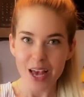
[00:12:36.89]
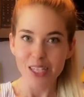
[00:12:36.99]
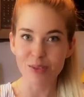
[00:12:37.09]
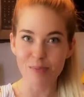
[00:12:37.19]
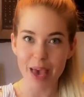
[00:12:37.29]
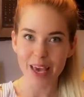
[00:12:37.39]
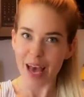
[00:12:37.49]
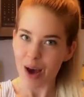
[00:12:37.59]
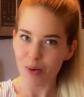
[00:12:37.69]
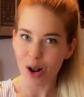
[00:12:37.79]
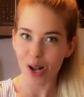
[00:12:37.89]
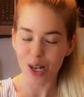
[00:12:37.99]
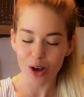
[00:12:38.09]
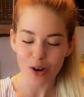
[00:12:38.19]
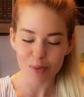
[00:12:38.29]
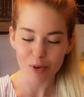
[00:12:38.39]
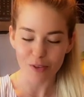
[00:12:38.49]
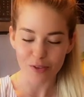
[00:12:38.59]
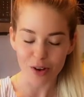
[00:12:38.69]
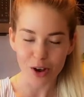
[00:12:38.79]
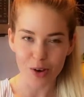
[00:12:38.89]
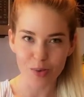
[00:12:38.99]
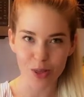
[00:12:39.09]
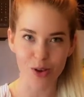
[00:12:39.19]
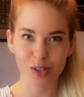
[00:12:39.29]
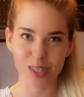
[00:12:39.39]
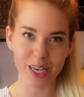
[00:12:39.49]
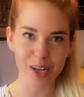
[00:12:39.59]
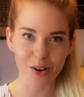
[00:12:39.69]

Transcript: to make our loaded mofongo with our sin